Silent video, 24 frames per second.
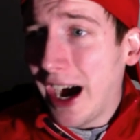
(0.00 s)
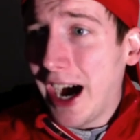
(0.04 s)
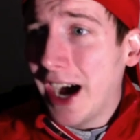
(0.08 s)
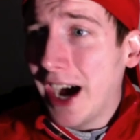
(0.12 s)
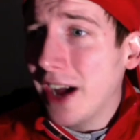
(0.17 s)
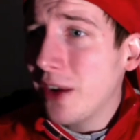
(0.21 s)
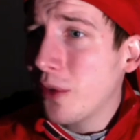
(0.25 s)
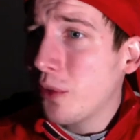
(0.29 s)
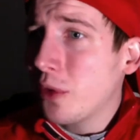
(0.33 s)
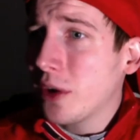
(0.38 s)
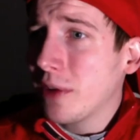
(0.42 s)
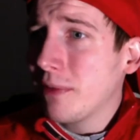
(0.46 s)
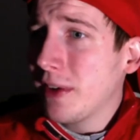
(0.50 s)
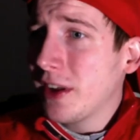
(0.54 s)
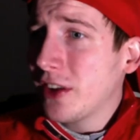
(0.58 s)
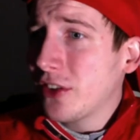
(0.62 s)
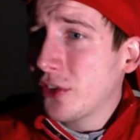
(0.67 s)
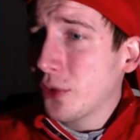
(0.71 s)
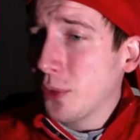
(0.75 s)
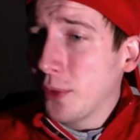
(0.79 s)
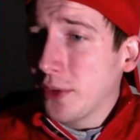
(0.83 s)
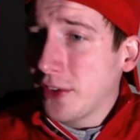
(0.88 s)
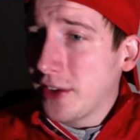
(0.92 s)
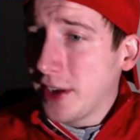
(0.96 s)
I don't want to
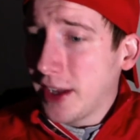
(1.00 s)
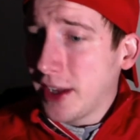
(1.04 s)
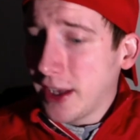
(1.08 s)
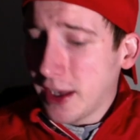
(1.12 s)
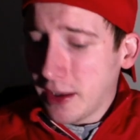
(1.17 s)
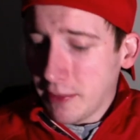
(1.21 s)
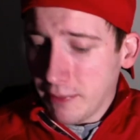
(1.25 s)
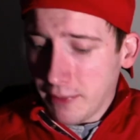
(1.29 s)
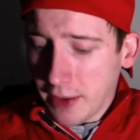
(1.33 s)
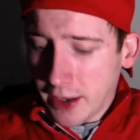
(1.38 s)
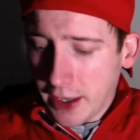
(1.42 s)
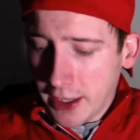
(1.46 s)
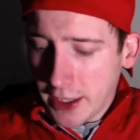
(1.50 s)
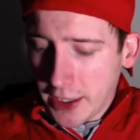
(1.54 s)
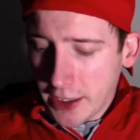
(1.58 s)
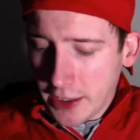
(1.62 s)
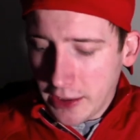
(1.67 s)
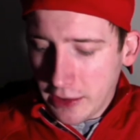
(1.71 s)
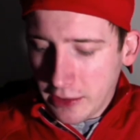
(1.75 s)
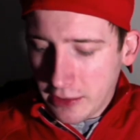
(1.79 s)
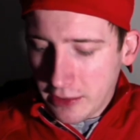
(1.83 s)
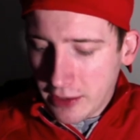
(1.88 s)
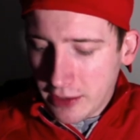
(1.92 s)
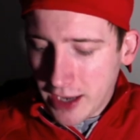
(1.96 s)
mess with taking
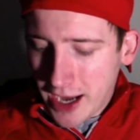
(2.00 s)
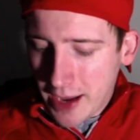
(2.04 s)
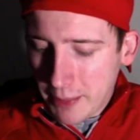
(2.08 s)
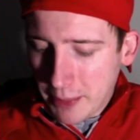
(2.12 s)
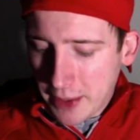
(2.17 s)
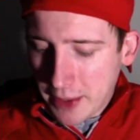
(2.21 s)
my top